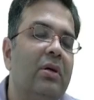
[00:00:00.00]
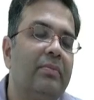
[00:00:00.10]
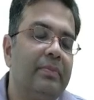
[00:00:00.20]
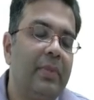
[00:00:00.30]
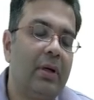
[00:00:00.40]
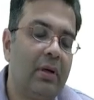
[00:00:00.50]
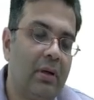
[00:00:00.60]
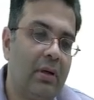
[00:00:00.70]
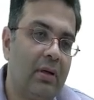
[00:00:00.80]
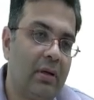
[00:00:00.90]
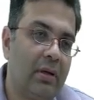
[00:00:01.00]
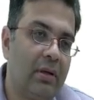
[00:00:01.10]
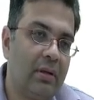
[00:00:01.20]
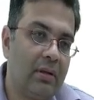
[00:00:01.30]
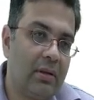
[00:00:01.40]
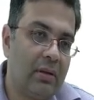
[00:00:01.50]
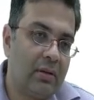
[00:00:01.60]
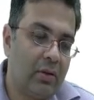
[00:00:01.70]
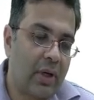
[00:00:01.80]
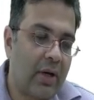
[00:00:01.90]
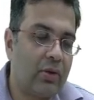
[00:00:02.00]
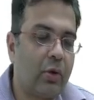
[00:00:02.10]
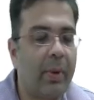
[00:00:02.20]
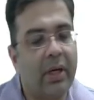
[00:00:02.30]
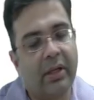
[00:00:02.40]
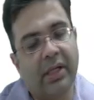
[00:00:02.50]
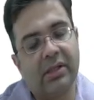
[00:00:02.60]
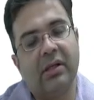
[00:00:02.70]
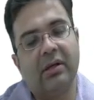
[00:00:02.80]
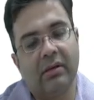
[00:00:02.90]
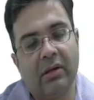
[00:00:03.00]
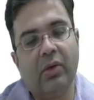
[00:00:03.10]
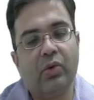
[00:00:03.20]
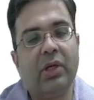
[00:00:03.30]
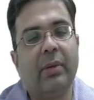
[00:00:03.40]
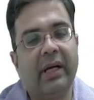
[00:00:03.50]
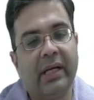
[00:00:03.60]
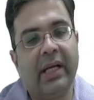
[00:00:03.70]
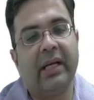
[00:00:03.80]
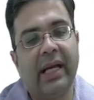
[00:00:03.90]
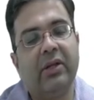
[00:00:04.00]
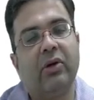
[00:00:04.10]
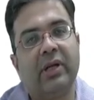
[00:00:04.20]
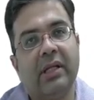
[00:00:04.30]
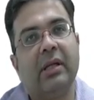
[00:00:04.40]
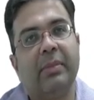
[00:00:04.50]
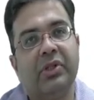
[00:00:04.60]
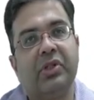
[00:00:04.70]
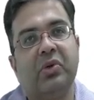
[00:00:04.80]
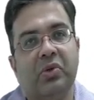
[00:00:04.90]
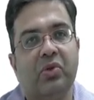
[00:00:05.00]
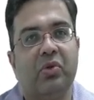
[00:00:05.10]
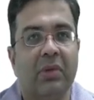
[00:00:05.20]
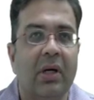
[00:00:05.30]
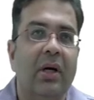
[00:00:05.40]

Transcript: uh, thoracoscopic dissection, usually by 10, 9th or 10th, the patient goes home.